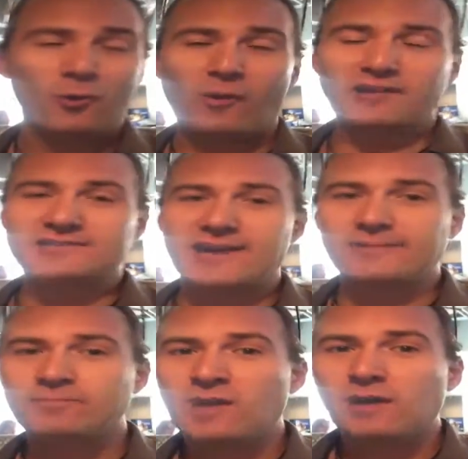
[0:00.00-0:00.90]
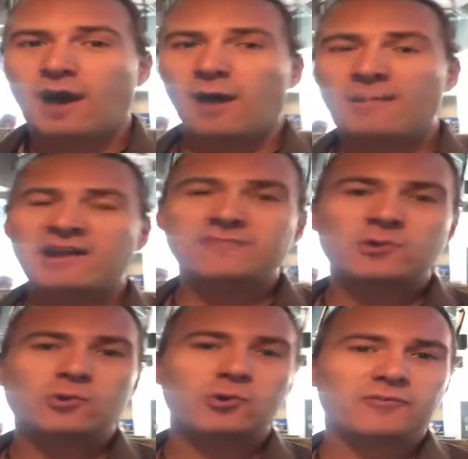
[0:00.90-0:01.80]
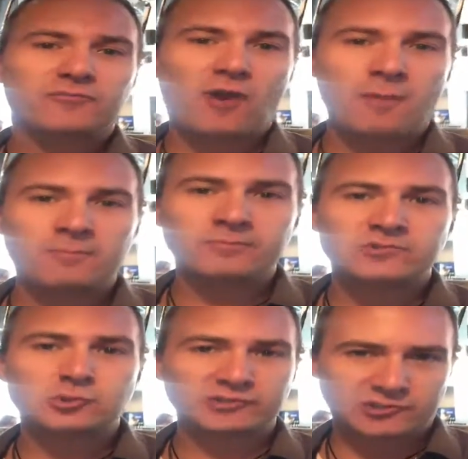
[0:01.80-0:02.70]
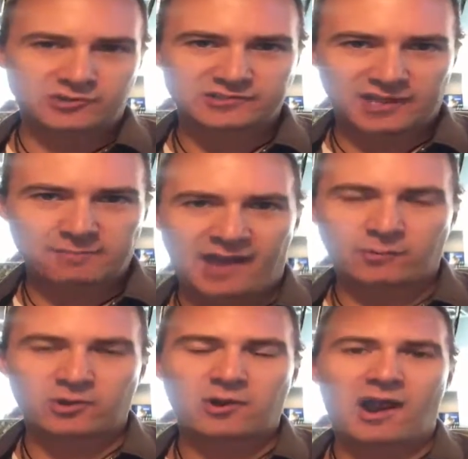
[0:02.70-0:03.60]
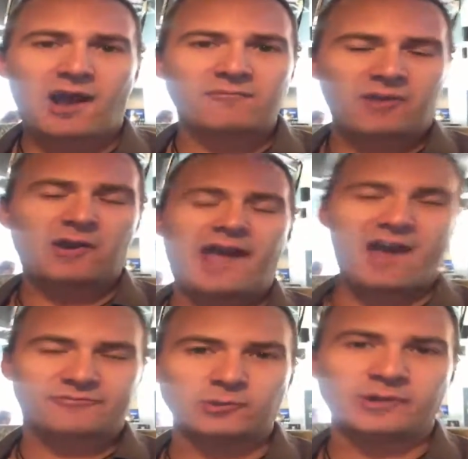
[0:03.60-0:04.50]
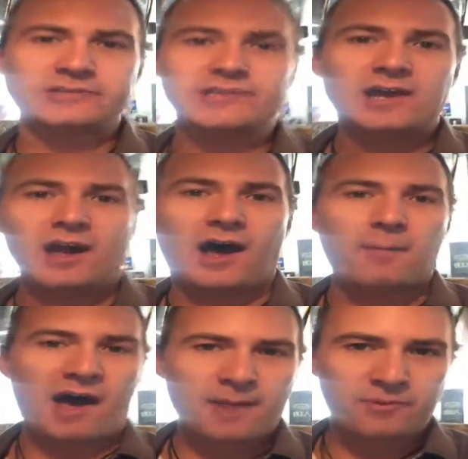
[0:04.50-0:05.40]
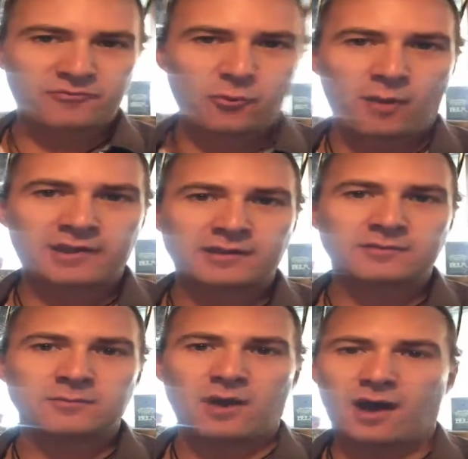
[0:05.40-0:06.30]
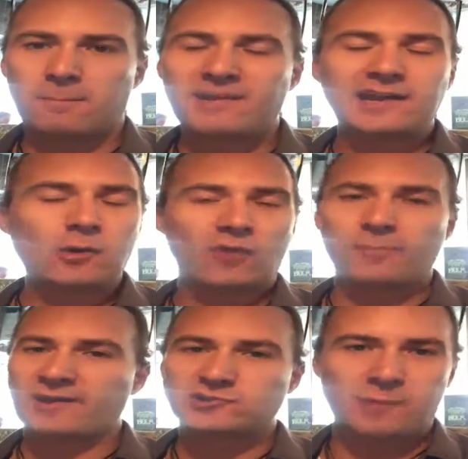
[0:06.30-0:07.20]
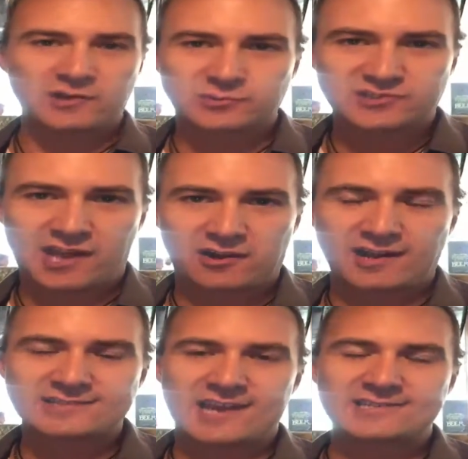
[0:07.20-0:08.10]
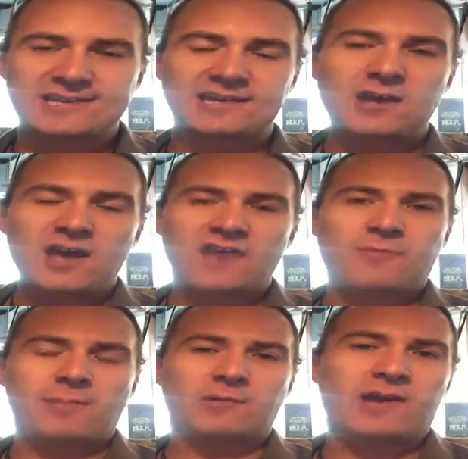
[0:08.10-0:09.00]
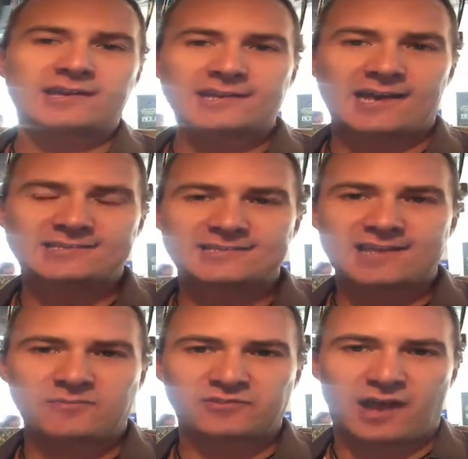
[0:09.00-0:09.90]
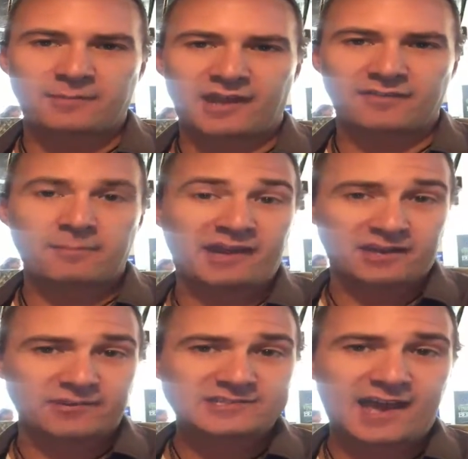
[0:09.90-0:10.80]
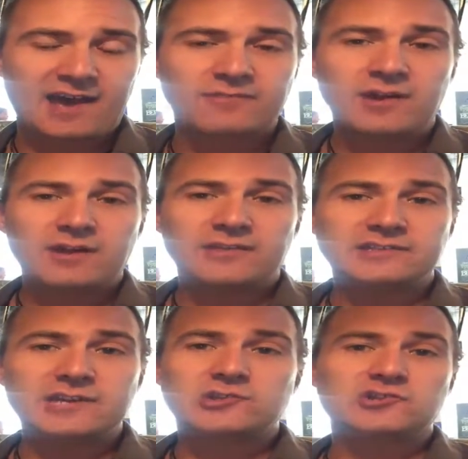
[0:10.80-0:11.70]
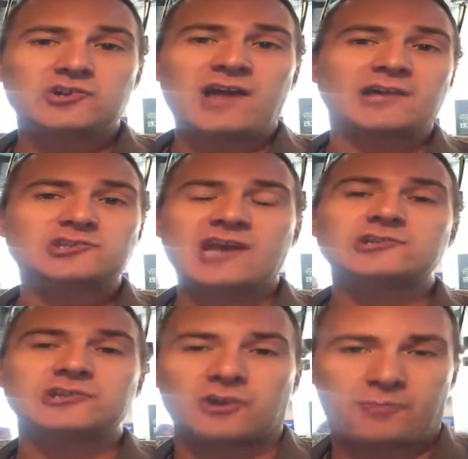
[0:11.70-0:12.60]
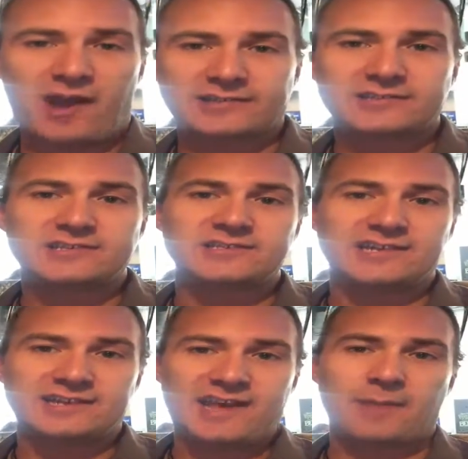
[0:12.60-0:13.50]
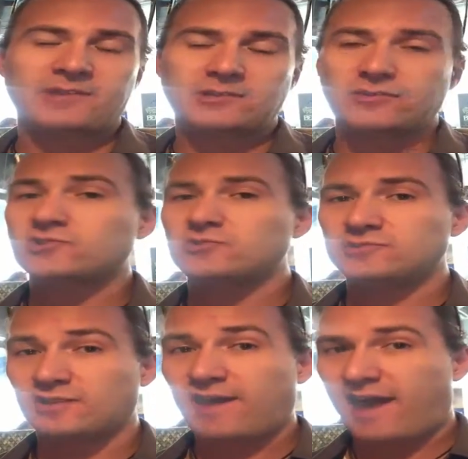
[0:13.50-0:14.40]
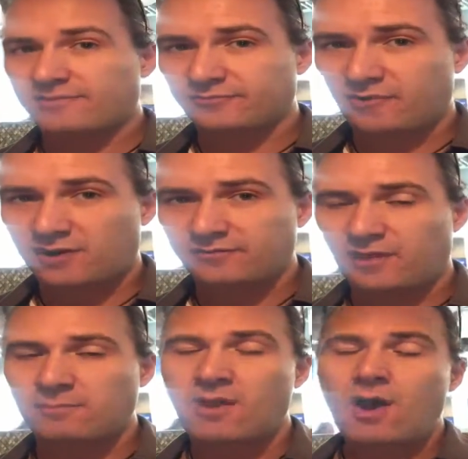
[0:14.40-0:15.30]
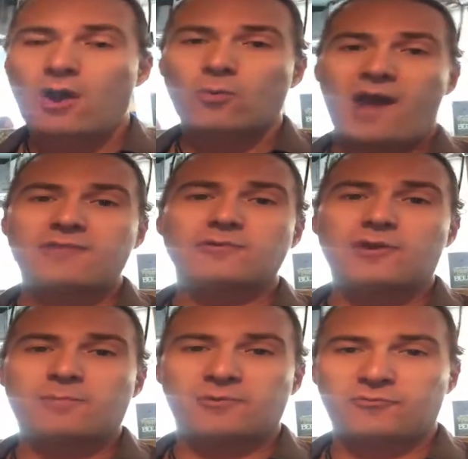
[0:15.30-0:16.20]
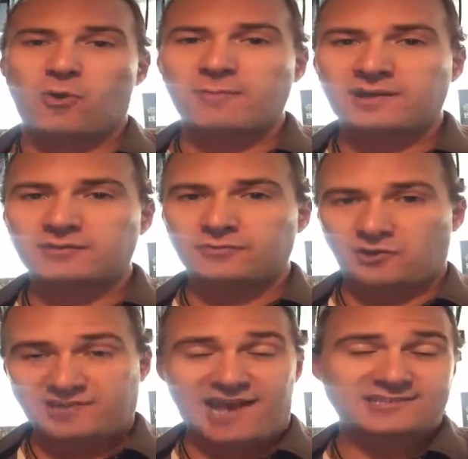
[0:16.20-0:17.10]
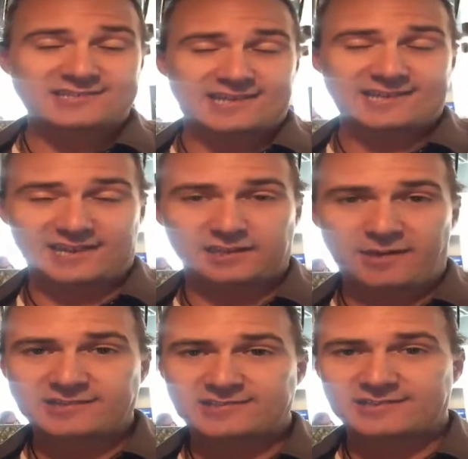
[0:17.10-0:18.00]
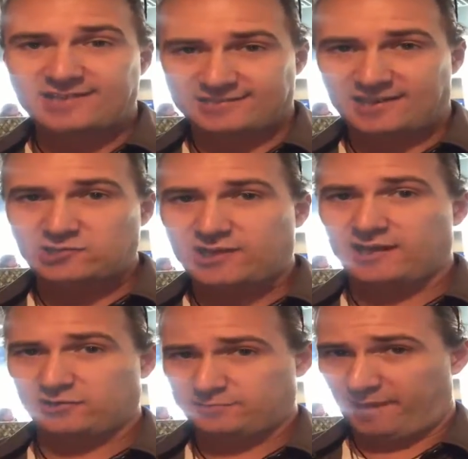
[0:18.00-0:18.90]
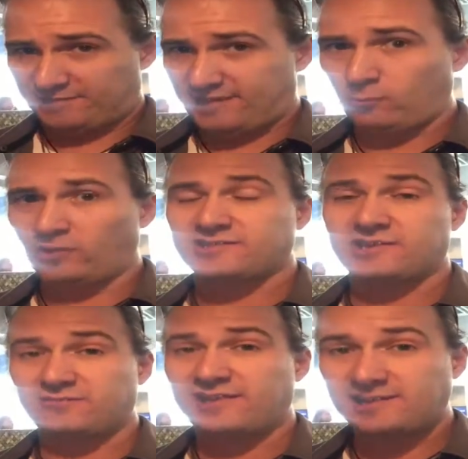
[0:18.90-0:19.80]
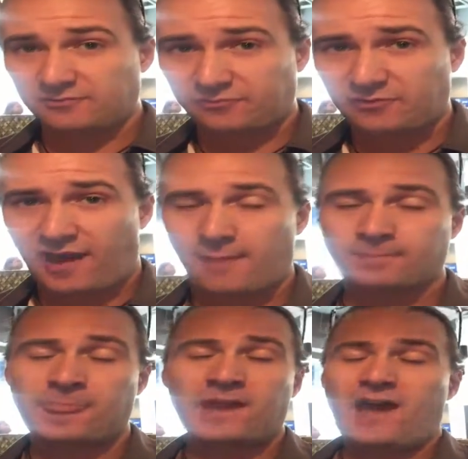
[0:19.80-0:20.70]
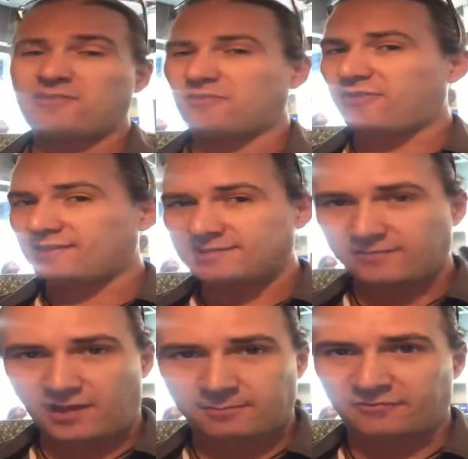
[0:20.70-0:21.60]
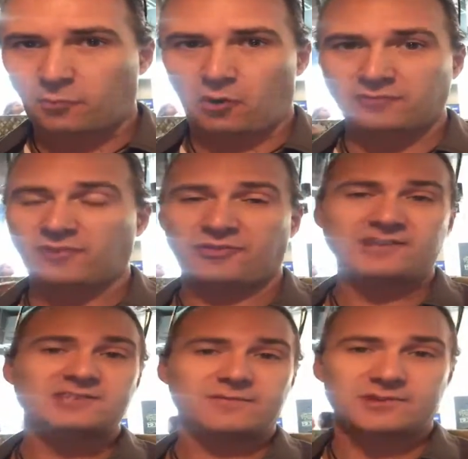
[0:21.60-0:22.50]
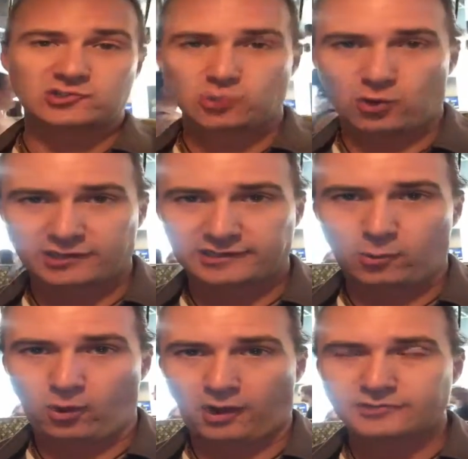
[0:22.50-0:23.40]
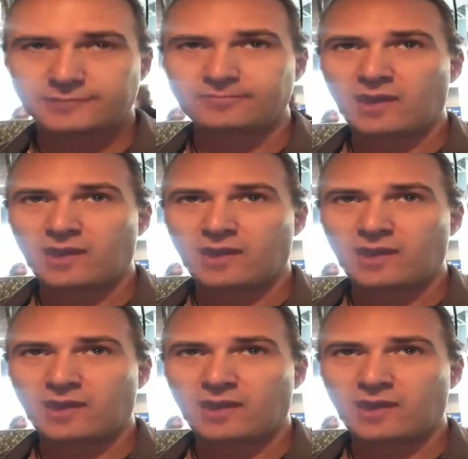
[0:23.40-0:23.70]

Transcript: Well said. Many of you who are from school districts like mine, where you're very affluent, high-performing, meeting all the benchmarks with standardized testing, have probably recognized the same phenomenon that many of us have, that teachers are not changing their practices and adapting to the students that they have in front of them. Rather, they're performing their tasks on a daily basis as educators based on what's convenient for them, on the things they've done before, the things that have historically worked.